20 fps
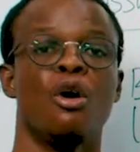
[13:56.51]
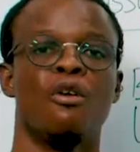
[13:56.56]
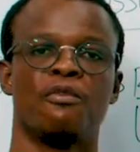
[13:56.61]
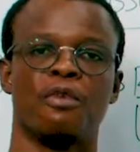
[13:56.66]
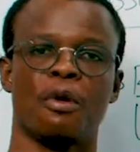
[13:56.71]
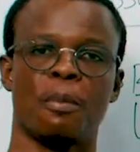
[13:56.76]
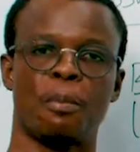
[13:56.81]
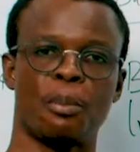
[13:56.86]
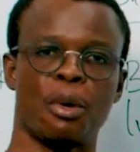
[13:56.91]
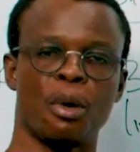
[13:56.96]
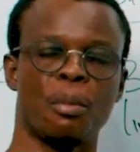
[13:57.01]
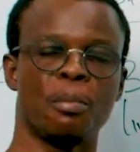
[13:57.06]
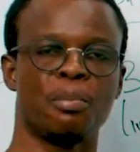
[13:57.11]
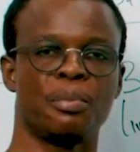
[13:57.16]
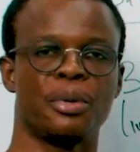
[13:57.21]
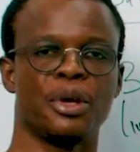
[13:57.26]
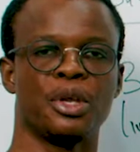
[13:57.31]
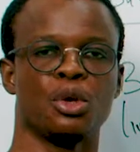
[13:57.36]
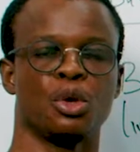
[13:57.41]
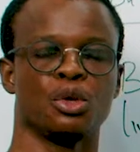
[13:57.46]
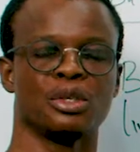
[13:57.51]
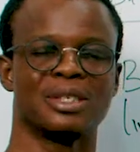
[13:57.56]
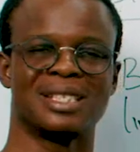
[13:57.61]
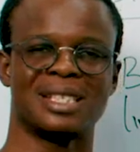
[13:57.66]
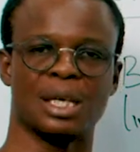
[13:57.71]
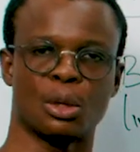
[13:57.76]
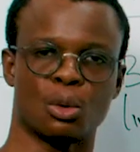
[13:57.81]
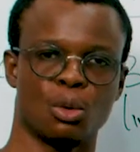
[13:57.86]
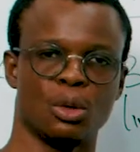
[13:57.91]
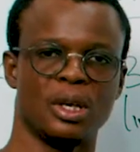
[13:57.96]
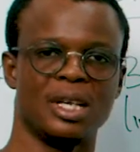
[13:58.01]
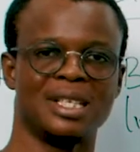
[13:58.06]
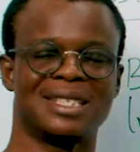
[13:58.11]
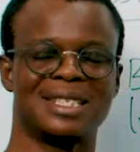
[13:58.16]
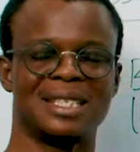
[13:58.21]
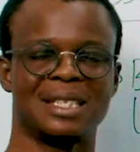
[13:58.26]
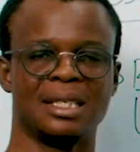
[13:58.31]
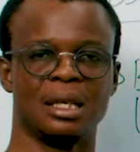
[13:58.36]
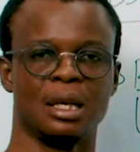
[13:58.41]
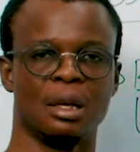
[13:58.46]
for pumping or
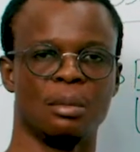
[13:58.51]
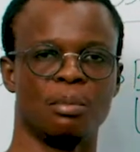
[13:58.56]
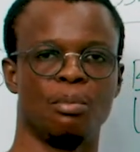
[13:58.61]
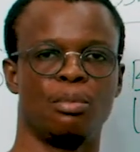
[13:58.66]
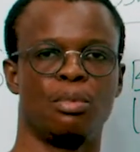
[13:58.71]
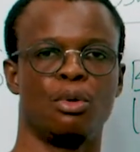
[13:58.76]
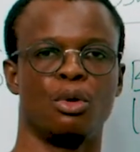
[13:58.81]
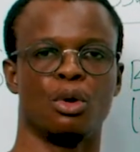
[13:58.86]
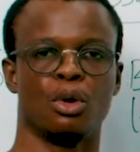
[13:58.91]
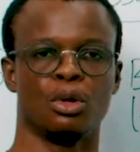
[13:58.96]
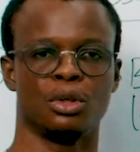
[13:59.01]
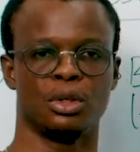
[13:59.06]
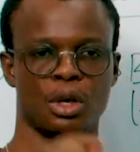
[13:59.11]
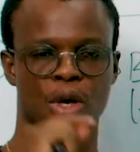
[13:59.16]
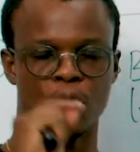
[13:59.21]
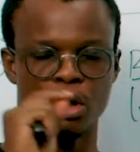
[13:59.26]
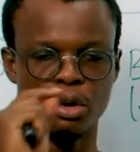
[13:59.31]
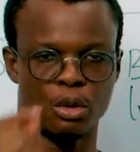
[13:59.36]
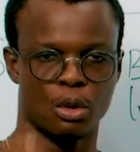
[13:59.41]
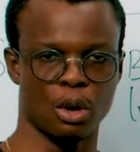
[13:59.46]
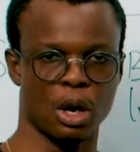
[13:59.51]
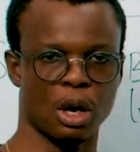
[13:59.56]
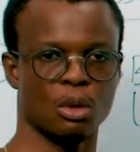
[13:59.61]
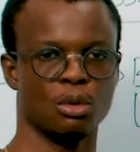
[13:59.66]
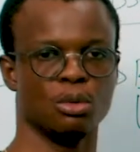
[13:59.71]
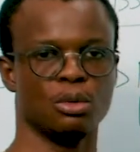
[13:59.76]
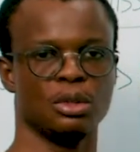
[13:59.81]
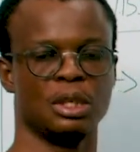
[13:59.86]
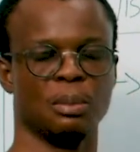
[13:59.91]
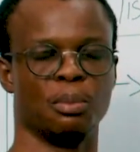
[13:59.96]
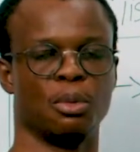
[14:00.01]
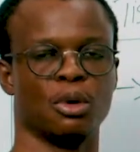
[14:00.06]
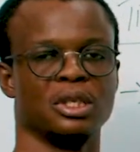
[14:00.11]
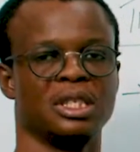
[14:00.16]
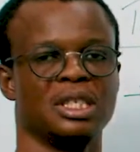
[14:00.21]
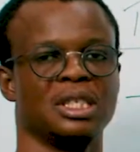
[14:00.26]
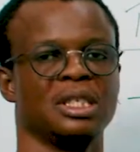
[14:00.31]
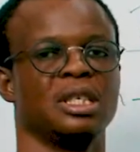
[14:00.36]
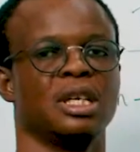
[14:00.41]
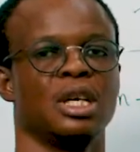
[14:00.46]
circulating blood around the
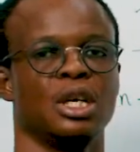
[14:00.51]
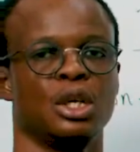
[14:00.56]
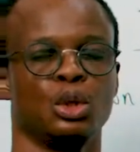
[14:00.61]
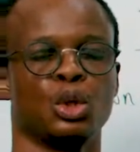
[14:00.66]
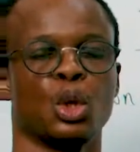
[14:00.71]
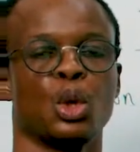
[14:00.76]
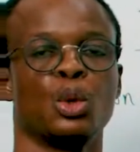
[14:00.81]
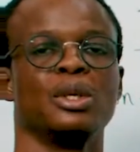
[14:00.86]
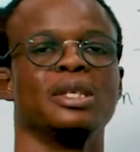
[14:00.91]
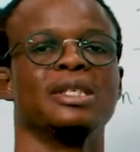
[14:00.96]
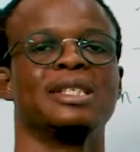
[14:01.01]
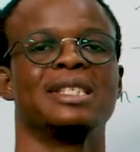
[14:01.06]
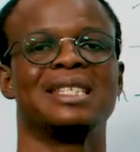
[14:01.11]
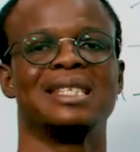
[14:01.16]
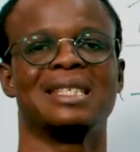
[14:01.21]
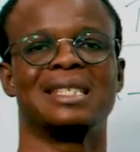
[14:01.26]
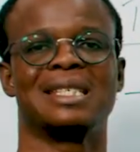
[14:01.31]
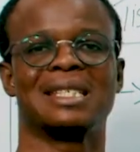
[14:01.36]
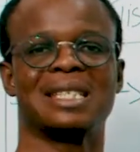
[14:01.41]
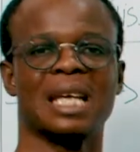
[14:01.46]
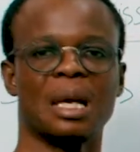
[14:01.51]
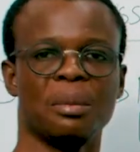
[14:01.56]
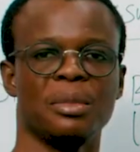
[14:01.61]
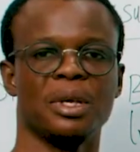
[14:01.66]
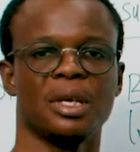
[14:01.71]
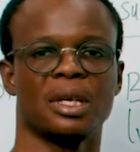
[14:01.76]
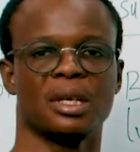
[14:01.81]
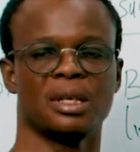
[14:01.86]
body during systemic